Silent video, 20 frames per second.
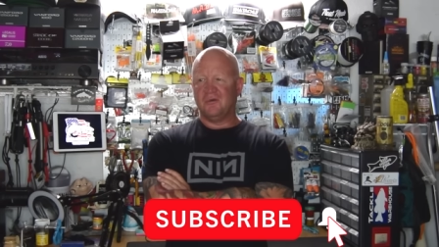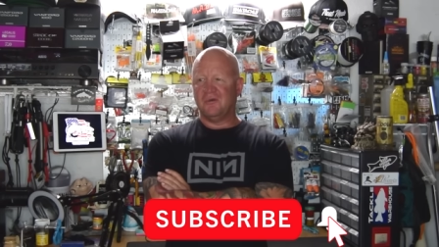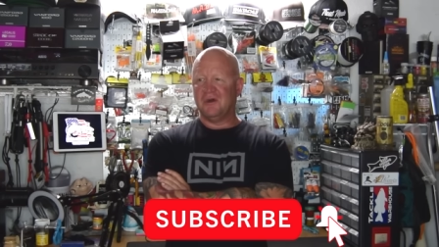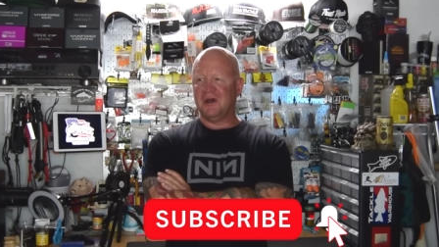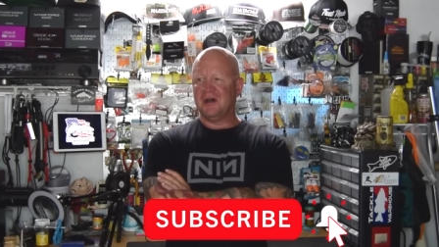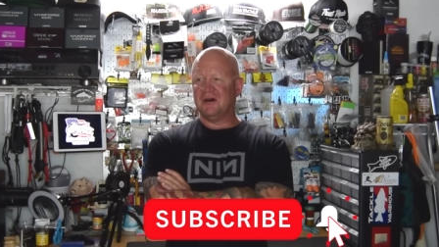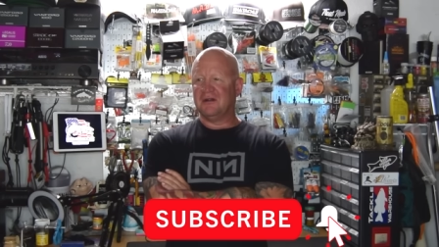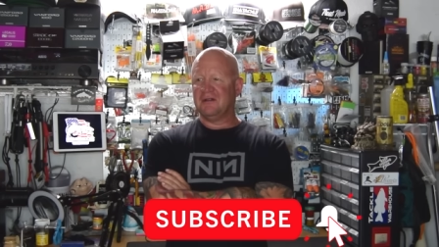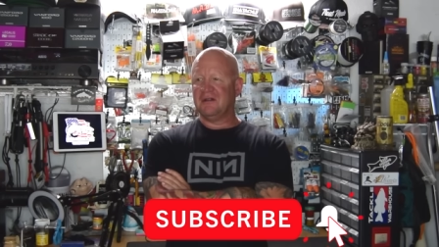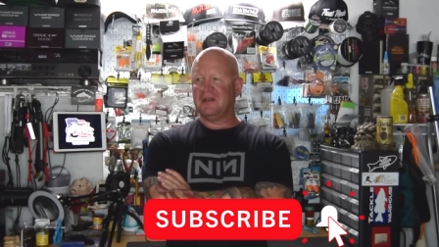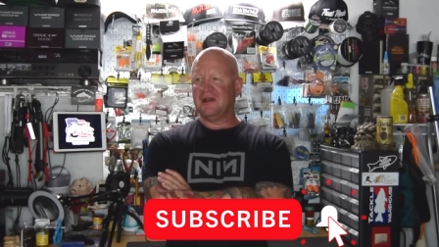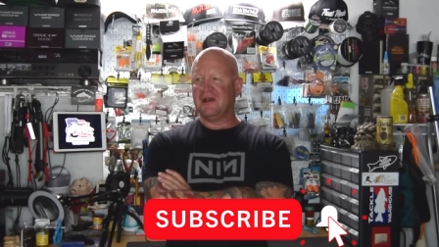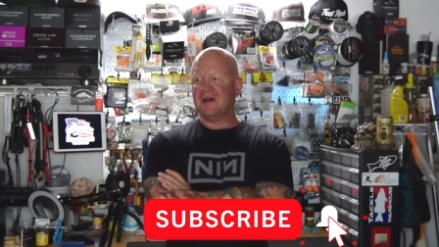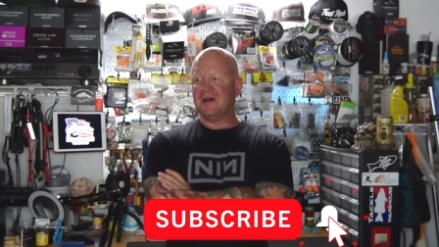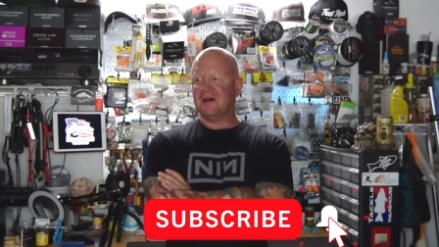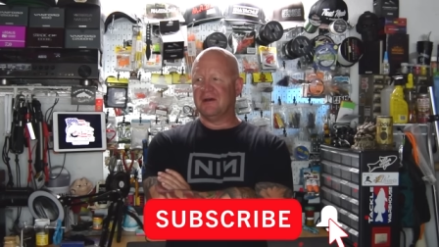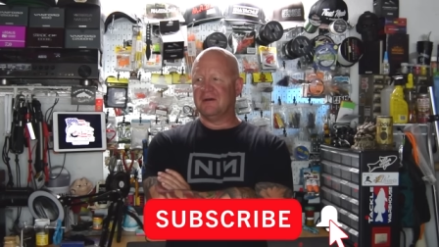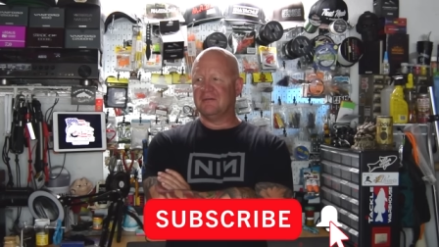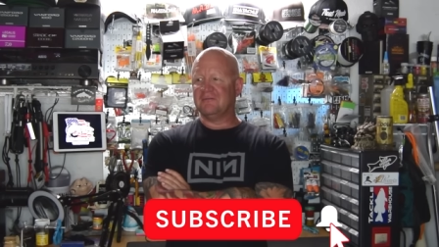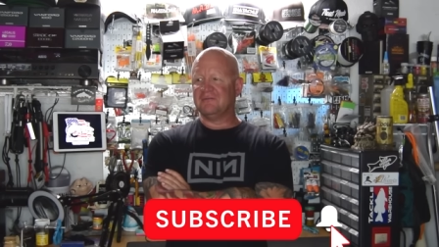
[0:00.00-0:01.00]

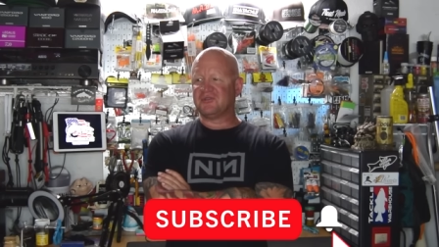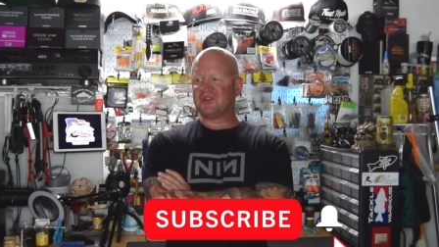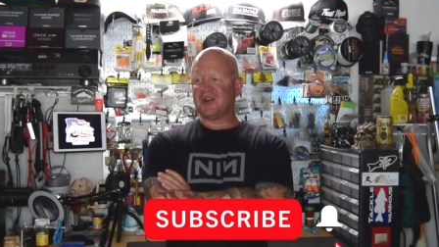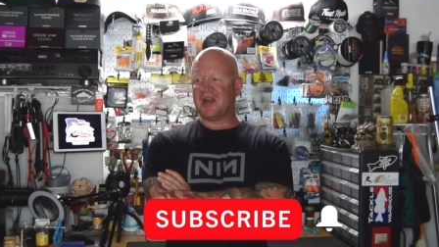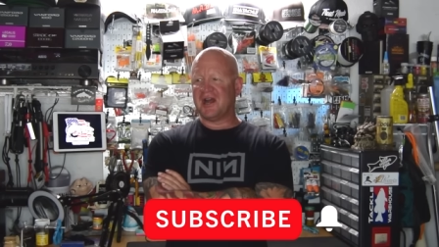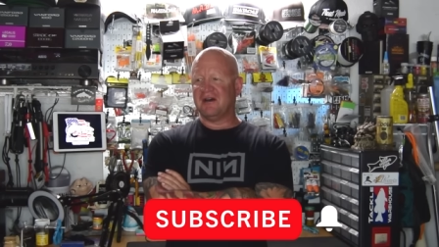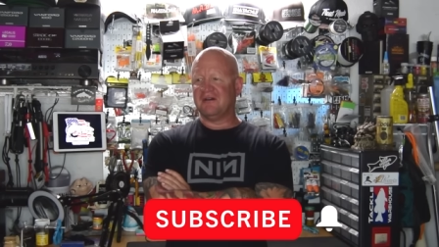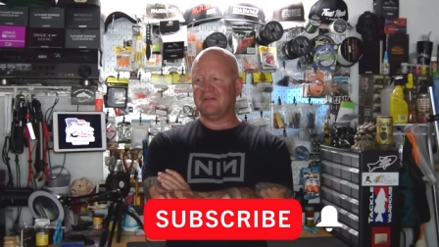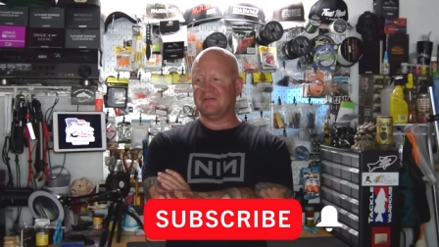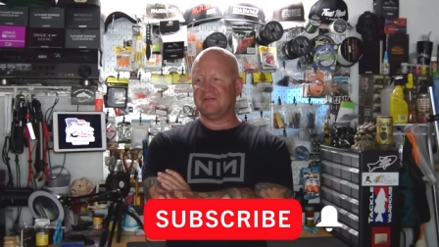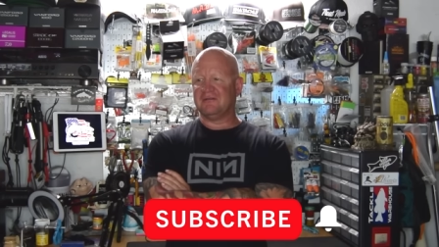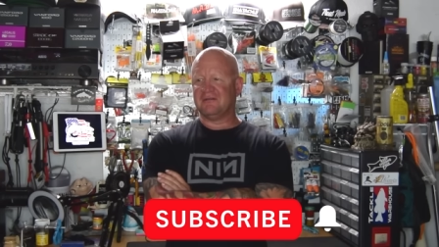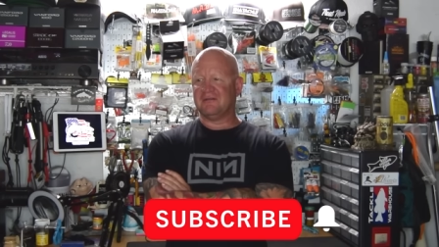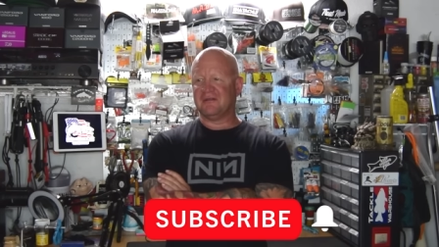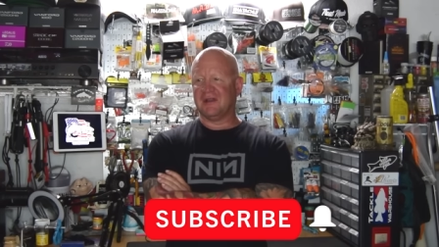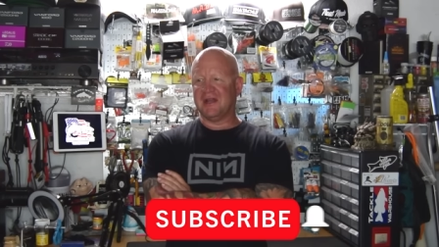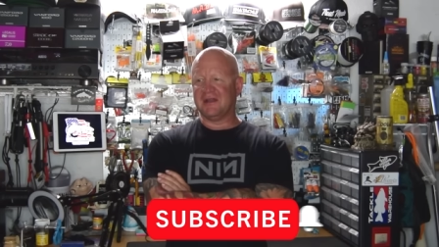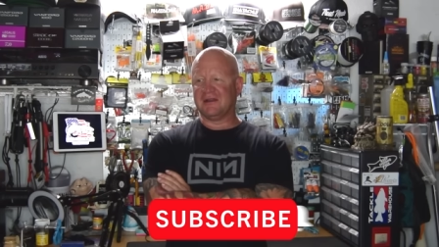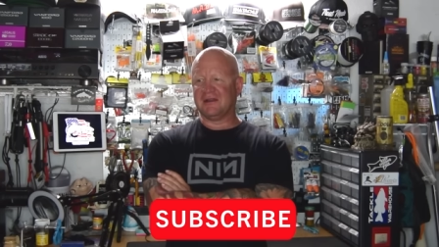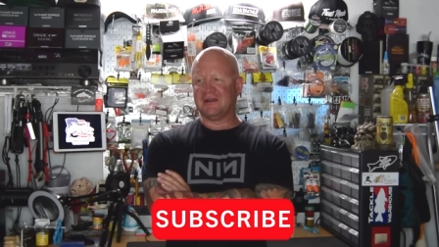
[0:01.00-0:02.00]
Well, trout,
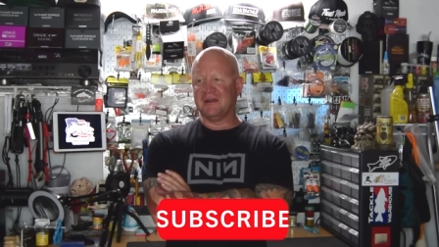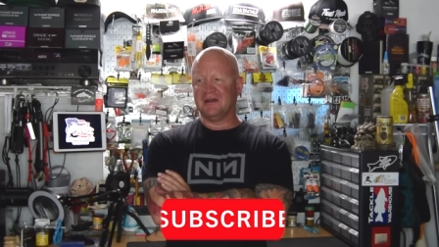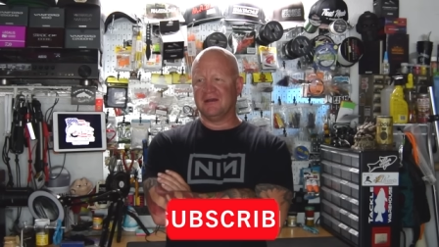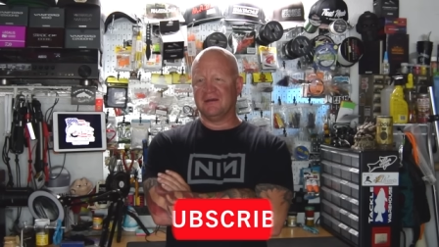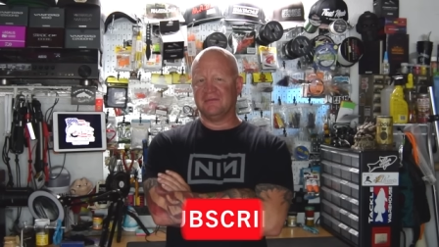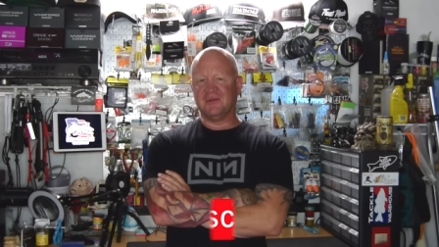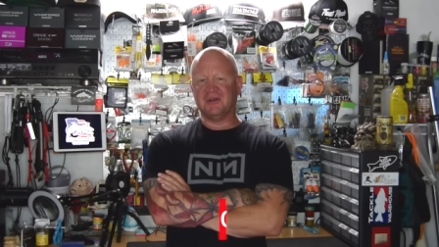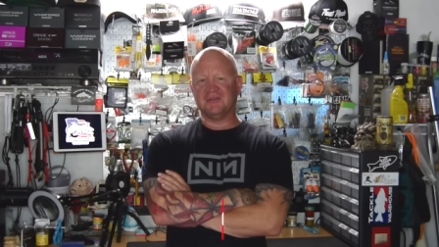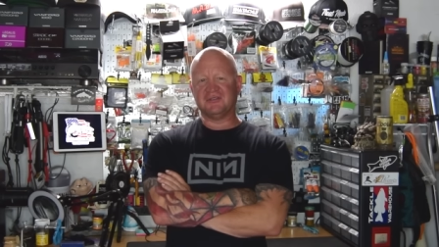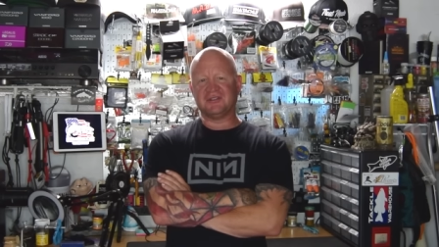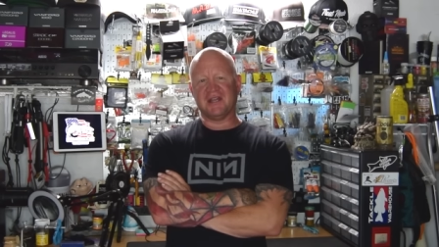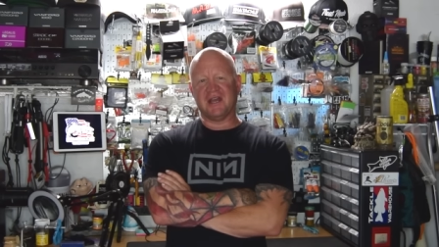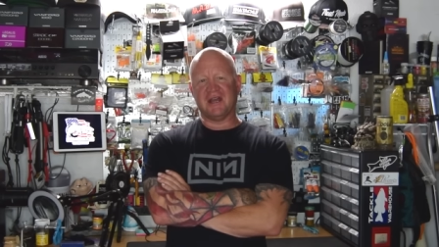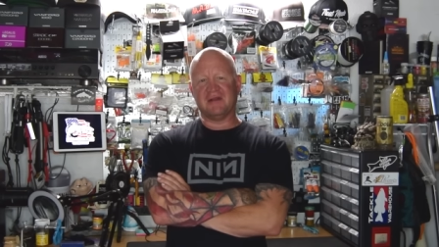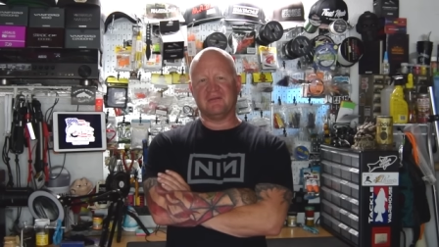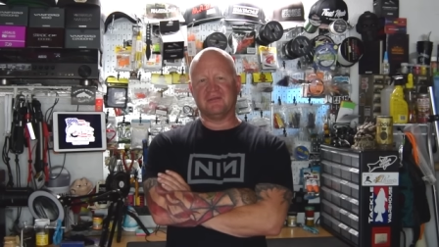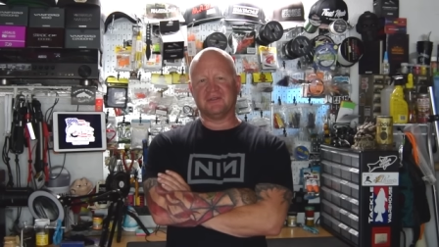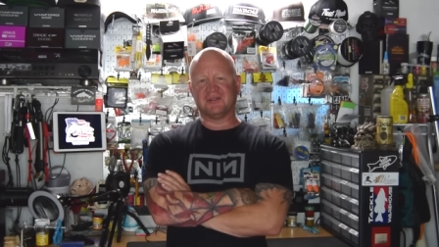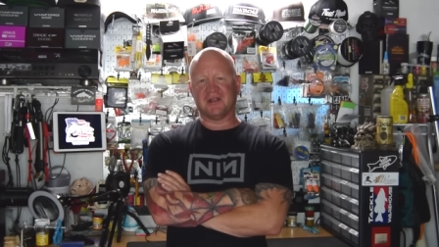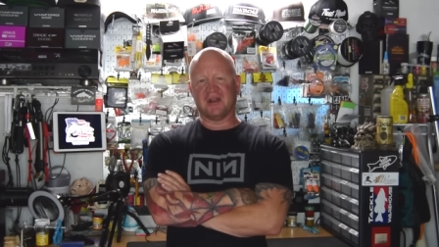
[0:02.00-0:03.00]
like most
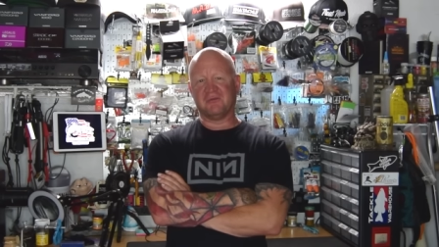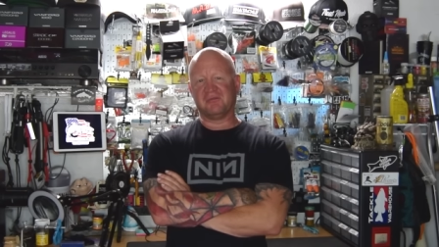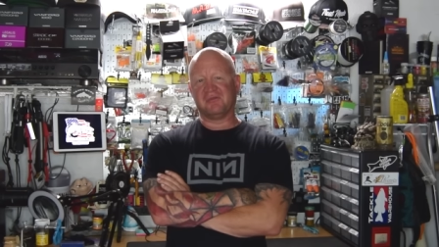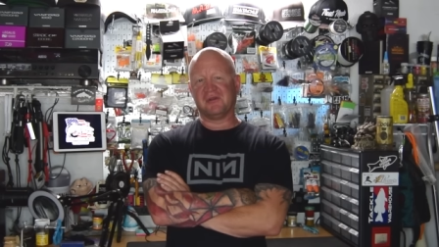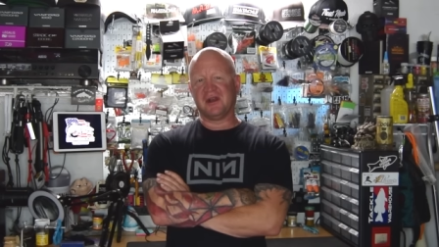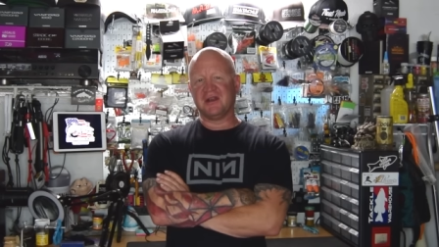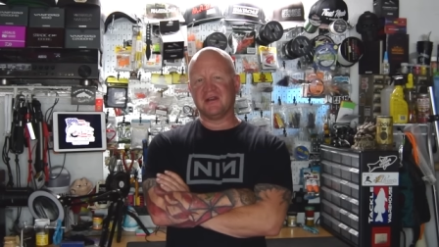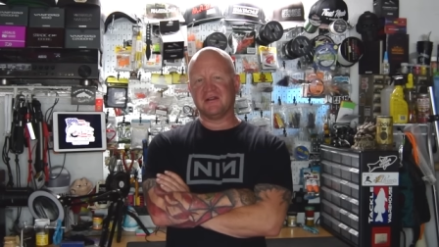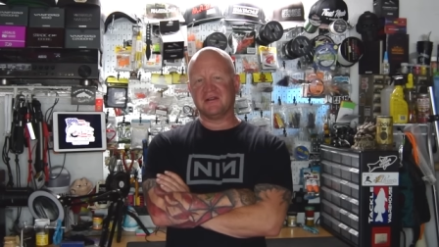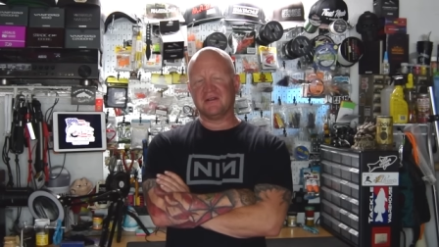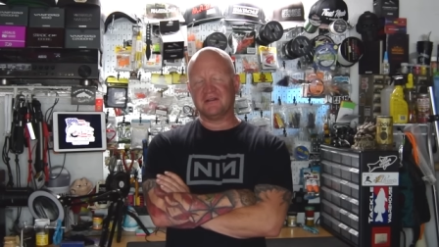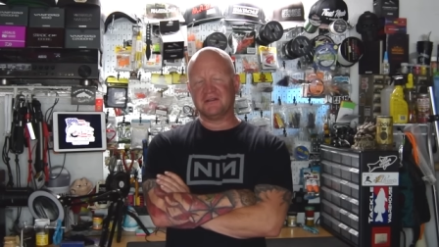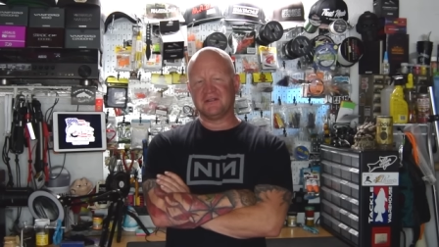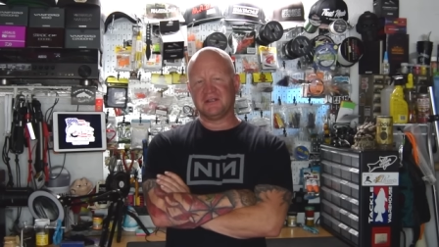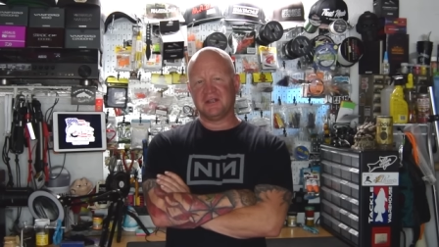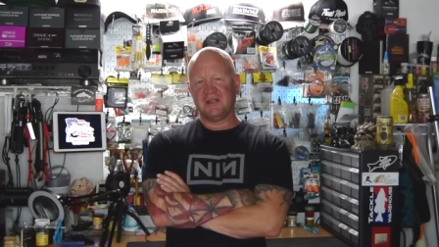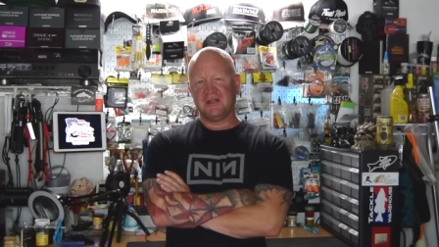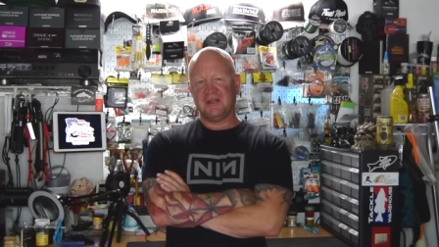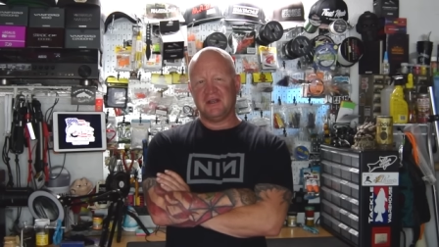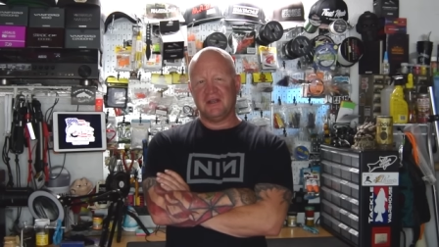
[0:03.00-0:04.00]
animals, are predators,